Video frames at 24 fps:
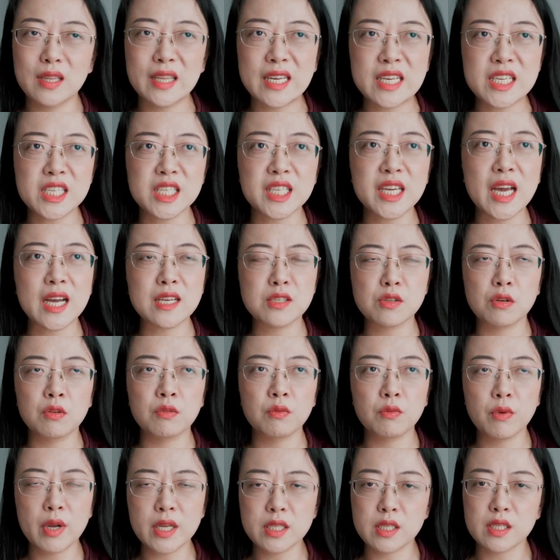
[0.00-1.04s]
Lin Xi has
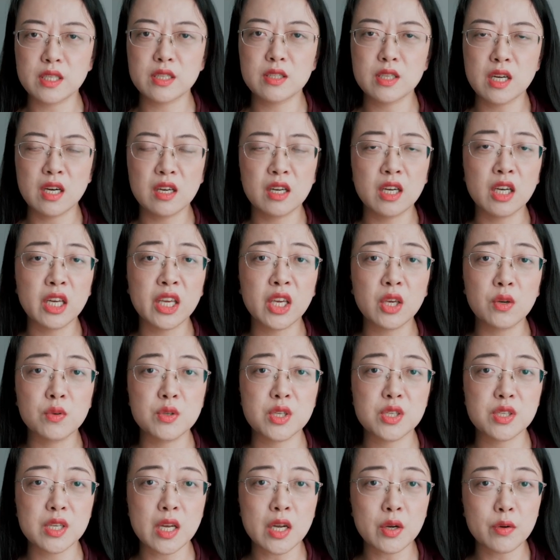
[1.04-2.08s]
already done a
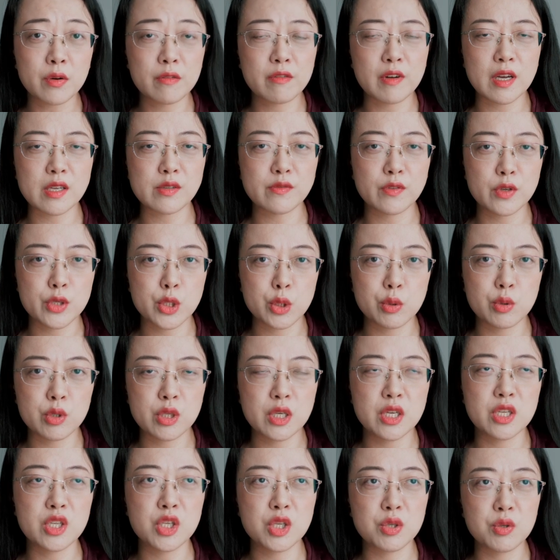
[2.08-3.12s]
huge sacrifice for Jiu Chen.